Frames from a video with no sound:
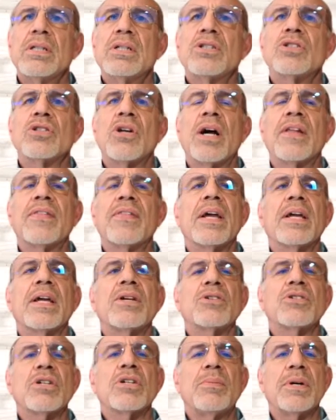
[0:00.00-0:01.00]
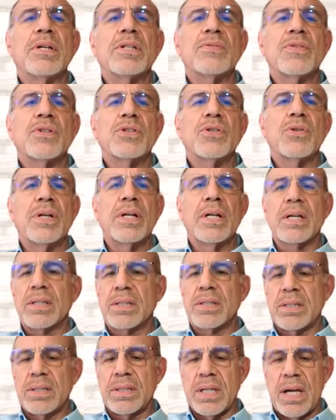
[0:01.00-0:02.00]
Sean, thank you so much for joining
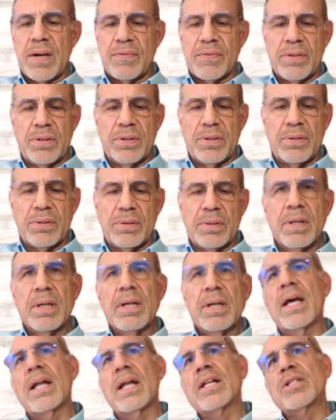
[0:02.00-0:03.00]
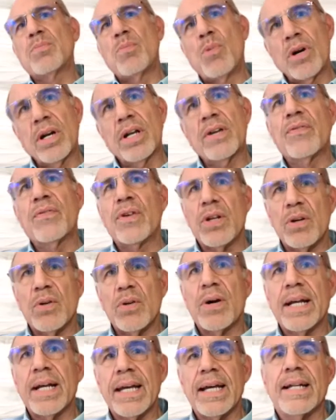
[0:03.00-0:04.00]
us this afternoon. And it's morning for
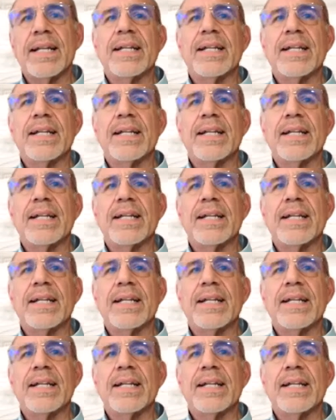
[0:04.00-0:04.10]
you.